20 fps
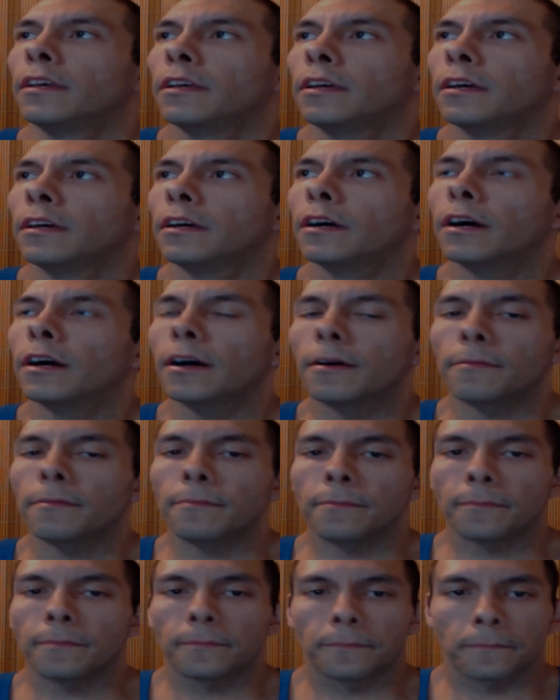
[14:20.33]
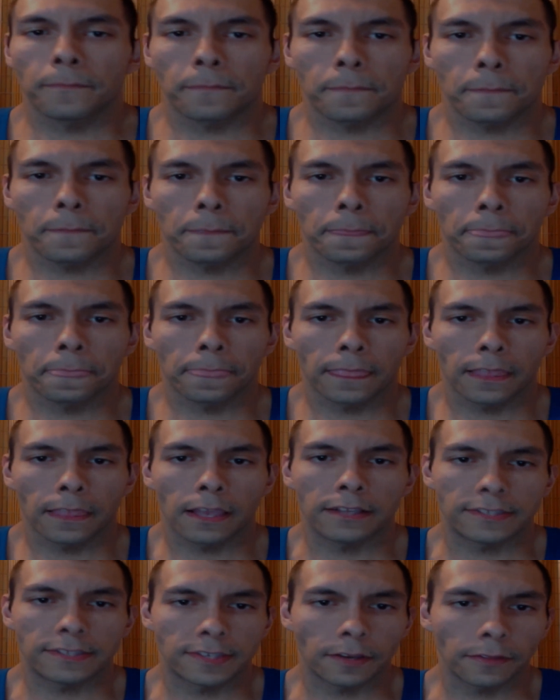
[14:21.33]
And
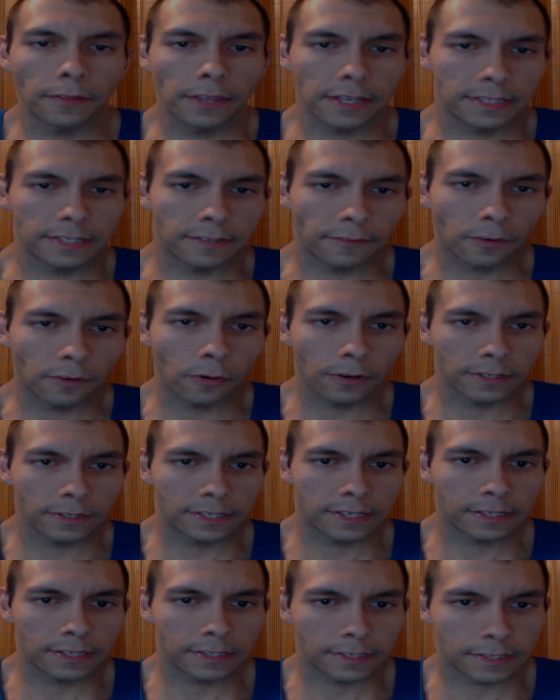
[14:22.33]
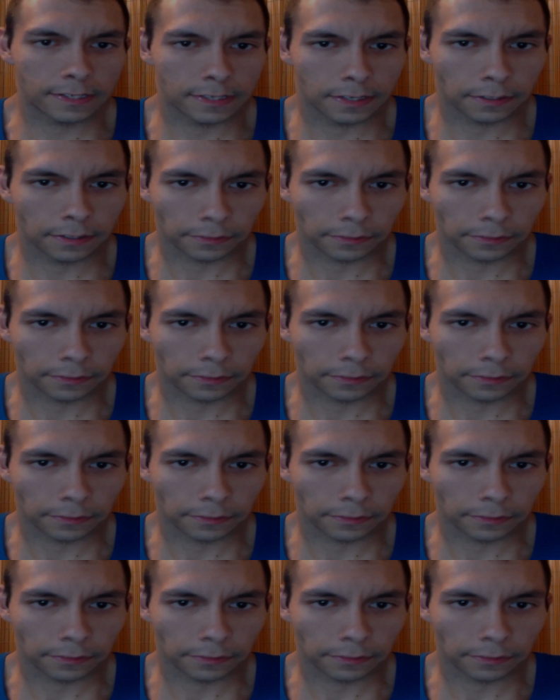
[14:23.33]
so this, of course, is